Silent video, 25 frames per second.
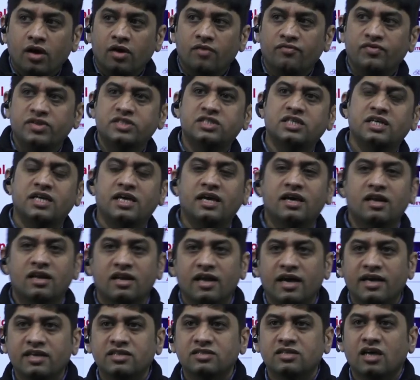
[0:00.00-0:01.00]
which
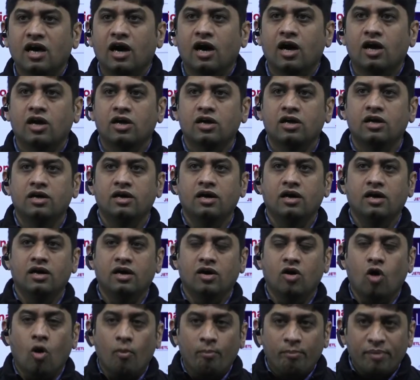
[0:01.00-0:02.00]
airlines are
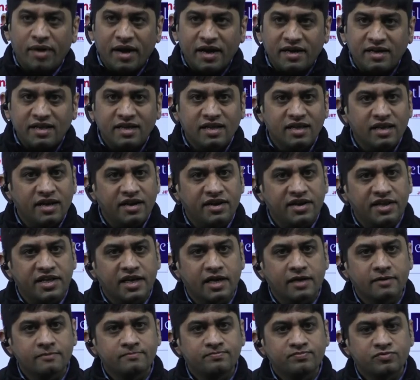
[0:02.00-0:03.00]
operating in
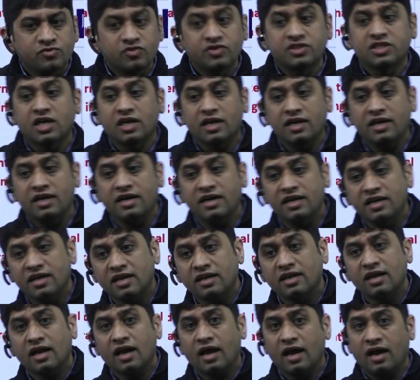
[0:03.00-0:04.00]
India, which are
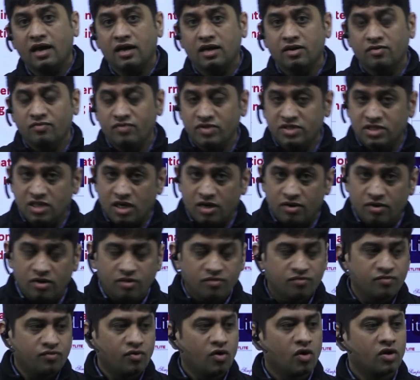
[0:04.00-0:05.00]
Indian and which are
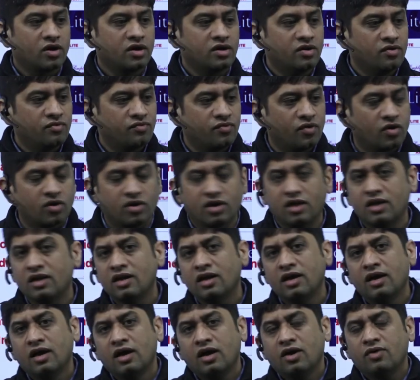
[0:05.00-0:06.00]
foreign
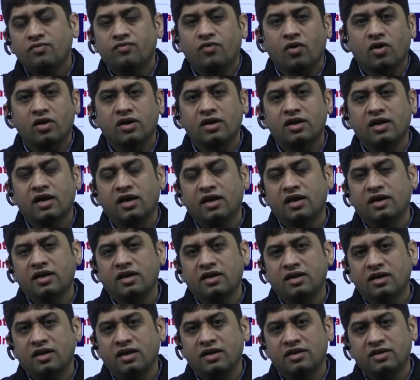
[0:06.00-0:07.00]

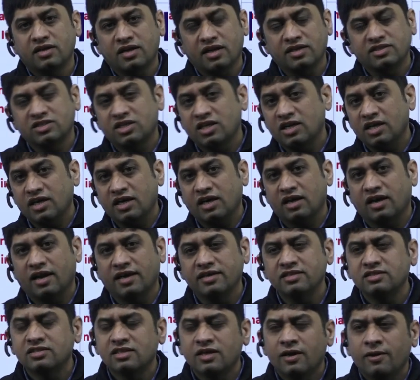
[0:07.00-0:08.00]
international
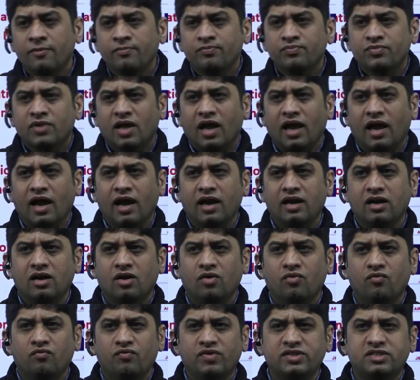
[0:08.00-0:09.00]
airlines, and
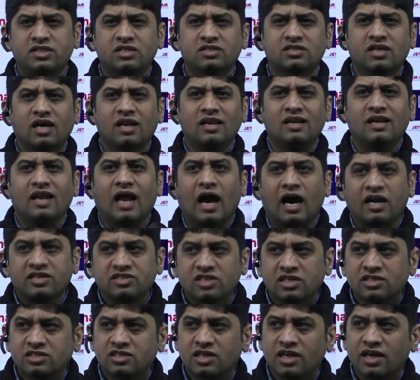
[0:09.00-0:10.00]
which is the
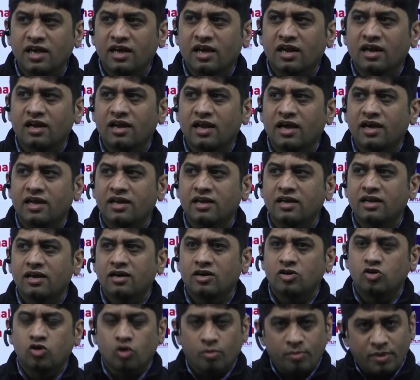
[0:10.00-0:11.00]
largest airline
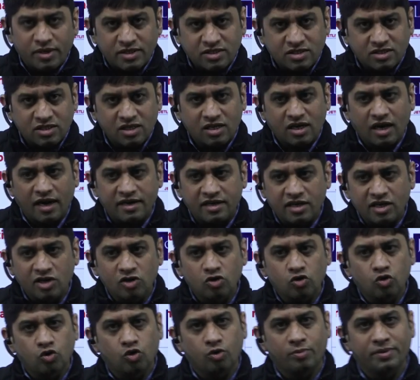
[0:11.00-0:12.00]
domestic
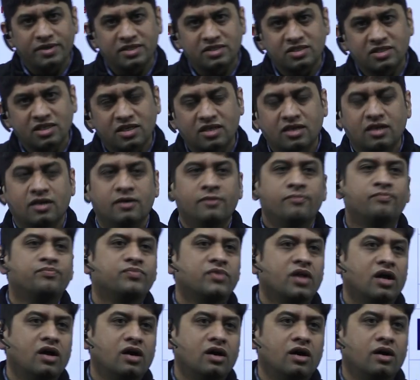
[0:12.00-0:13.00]
catering to domestic
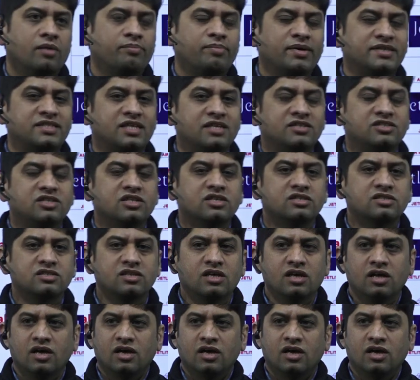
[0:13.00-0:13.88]
passengers,